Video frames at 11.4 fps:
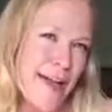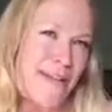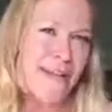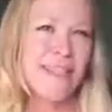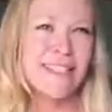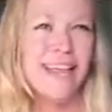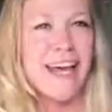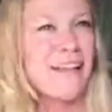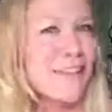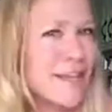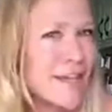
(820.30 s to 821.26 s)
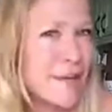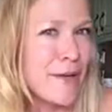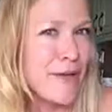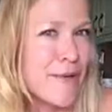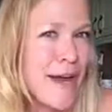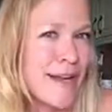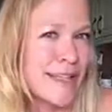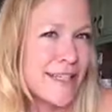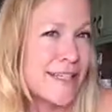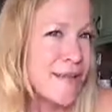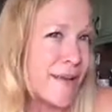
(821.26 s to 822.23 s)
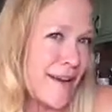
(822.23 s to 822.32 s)
do you guys like learning about the wines?
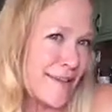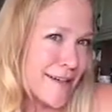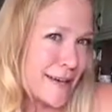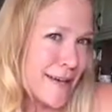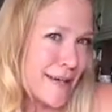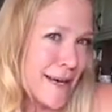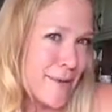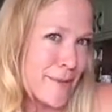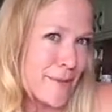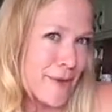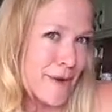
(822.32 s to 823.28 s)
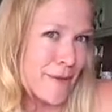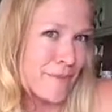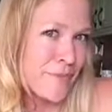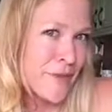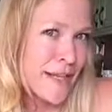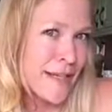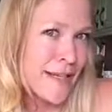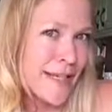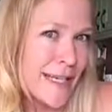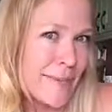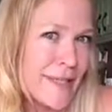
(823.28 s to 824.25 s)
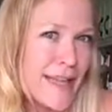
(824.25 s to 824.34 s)
Like, do you want to learn about a couple more?
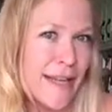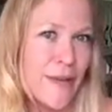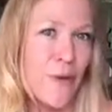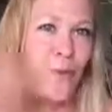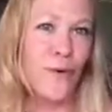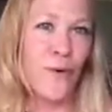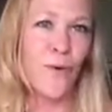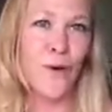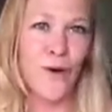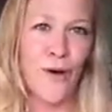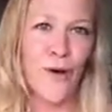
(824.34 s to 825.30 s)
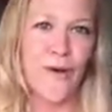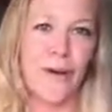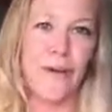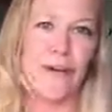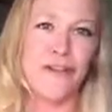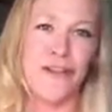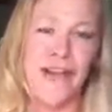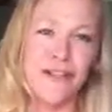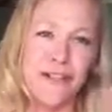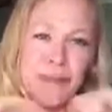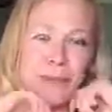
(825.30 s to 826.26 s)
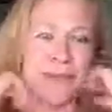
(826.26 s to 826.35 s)
Give me like a woo woo or a bunch of
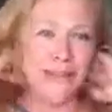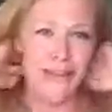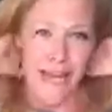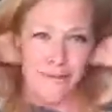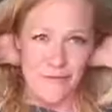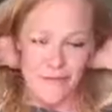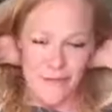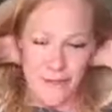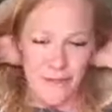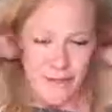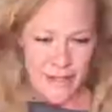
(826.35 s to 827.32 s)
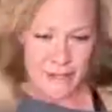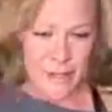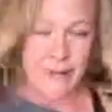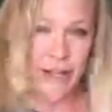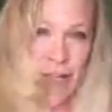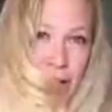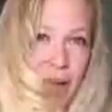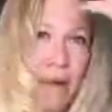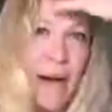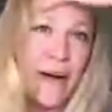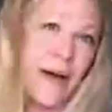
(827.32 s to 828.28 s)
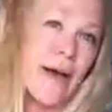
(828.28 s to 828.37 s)
likes or something like that if you do, and then maybe I'll talk
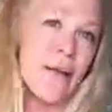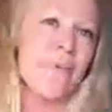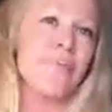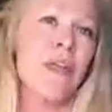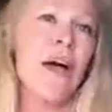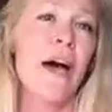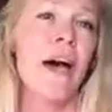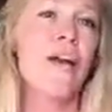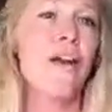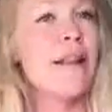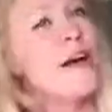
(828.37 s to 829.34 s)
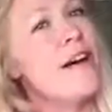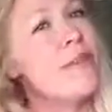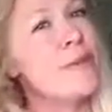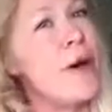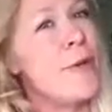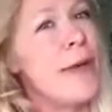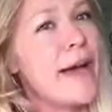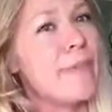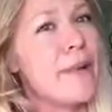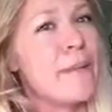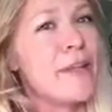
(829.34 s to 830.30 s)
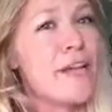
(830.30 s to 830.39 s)
about, I don't know, I love a Malbec.
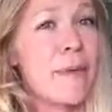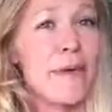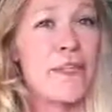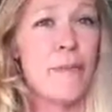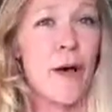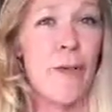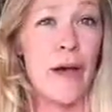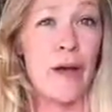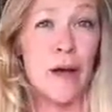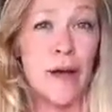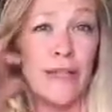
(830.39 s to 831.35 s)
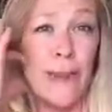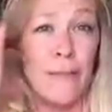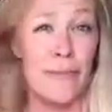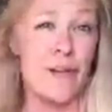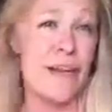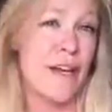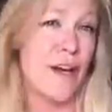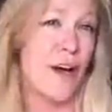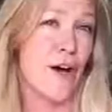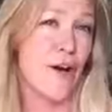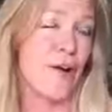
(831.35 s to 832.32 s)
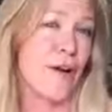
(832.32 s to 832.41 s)
Maybe I'll talk about some Malbec or
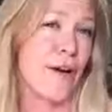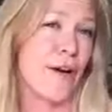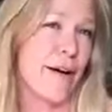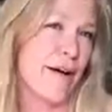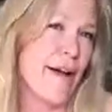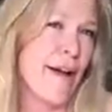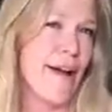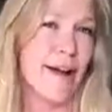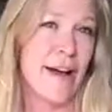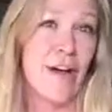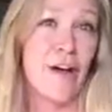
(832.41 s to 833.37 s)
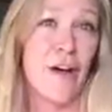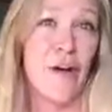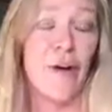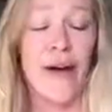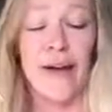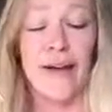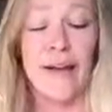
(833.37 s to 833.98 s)
Tempranillo or, I don't know,